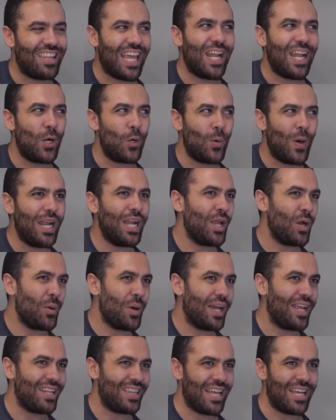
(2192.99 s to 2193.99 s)
They know when it
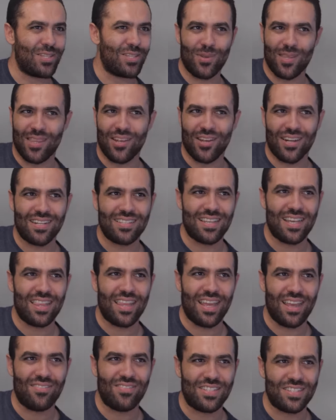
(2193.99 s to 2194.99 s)
went, and that's when they're going to say
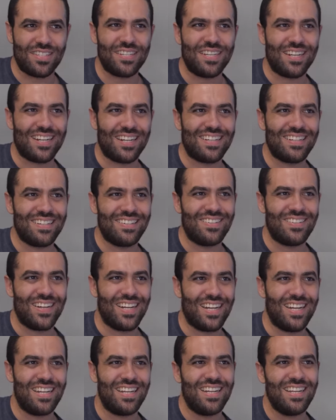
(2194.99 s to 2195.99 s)
they haven't seen it,
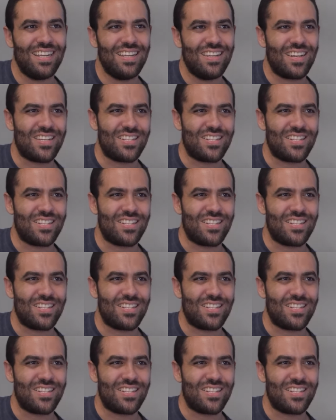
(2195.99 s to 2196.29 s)
right? Right.